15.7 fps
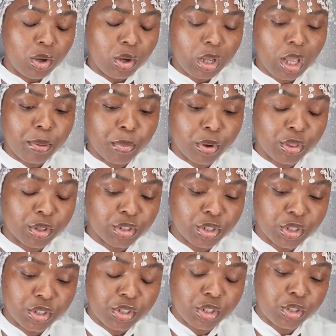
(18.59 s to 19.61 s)
Okay,
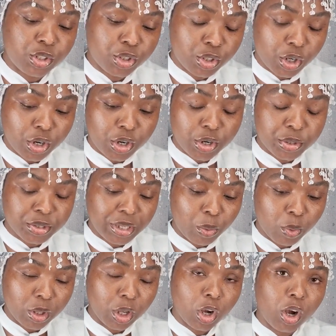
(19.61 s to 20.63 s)
brothers and sisters,
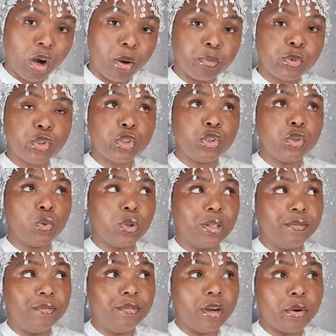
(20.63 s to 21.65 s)
I want to come to you
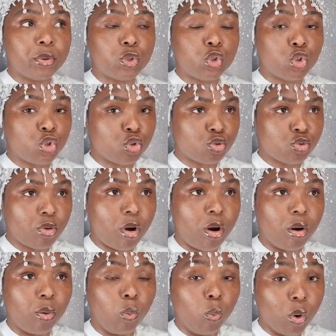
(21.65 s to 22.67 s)
with a very
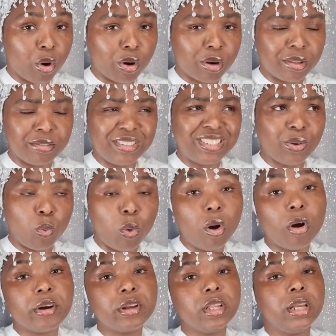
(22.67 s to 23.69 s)
strong word. It's a
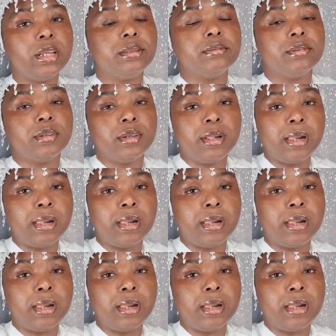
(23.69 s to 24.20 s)
warning.